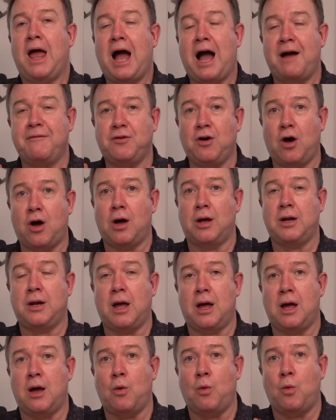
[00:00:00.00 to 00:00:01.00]
I've got
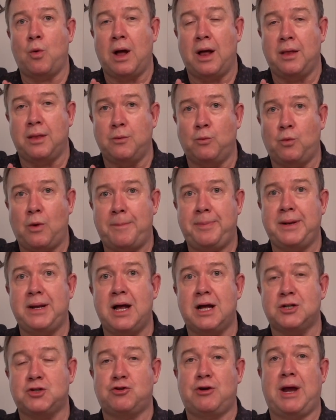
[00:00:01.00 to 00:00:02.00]
a
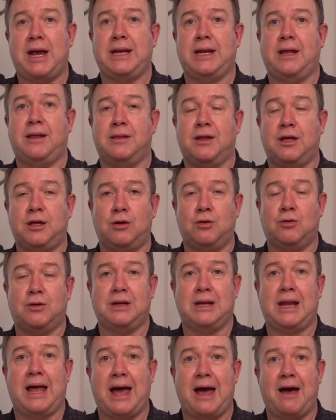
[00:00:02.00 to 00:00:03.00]
webinar training that you
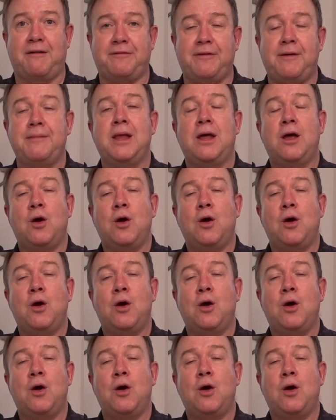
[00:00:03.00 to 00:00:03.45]
can have